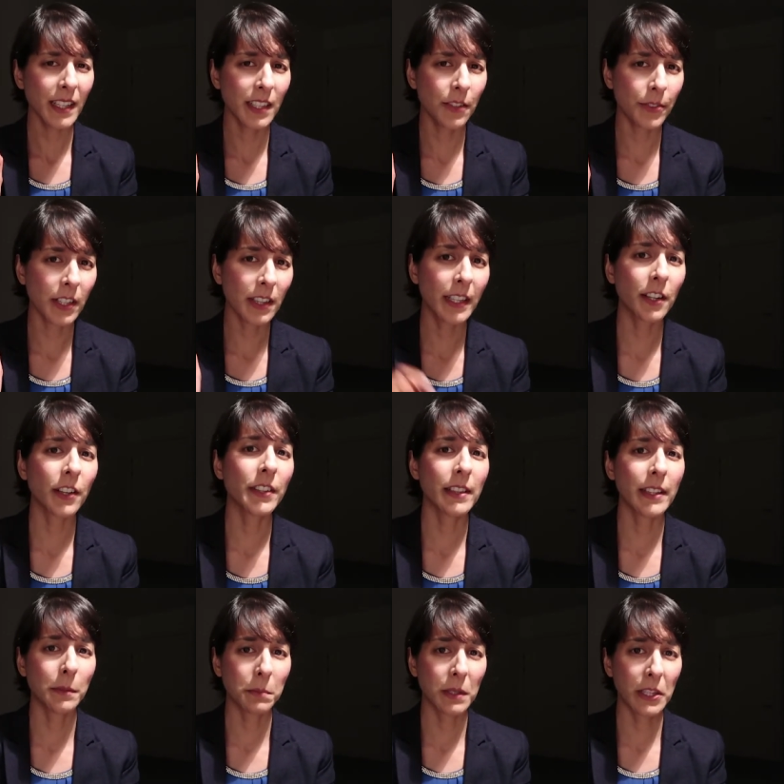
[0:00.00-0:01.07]
If you click on the
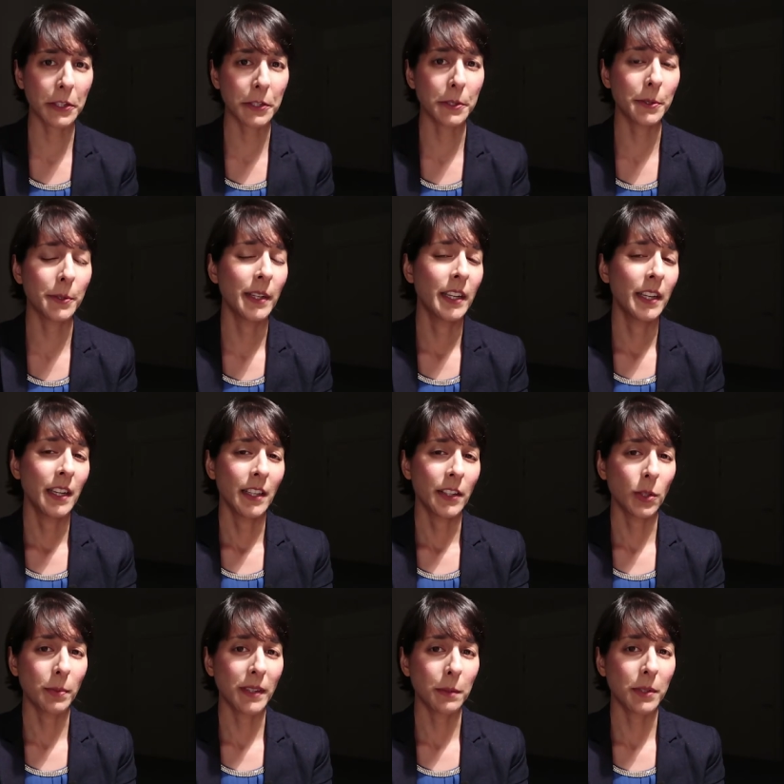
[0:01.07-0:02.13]
link below,
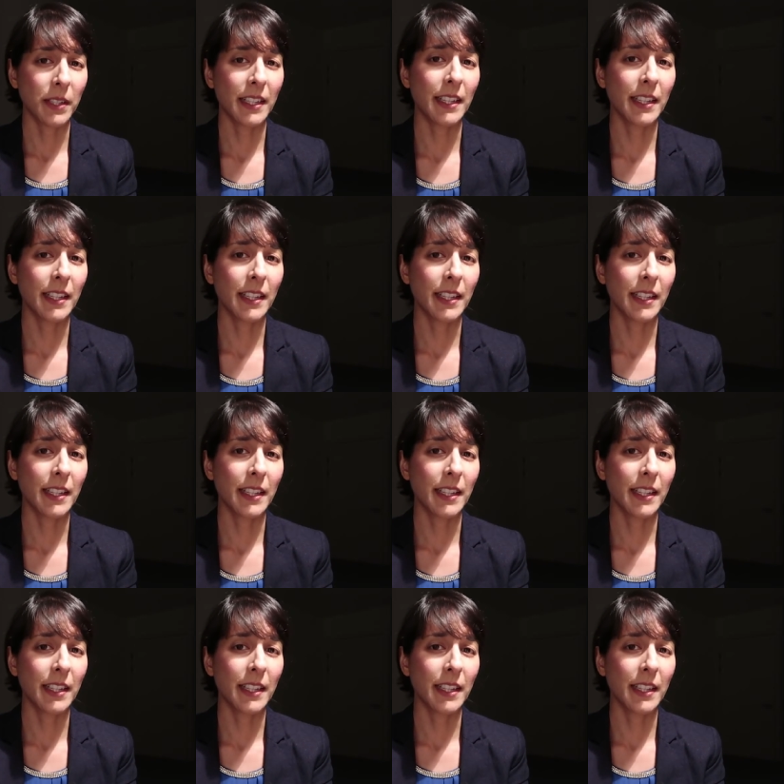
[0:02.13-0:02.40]
you'll be able to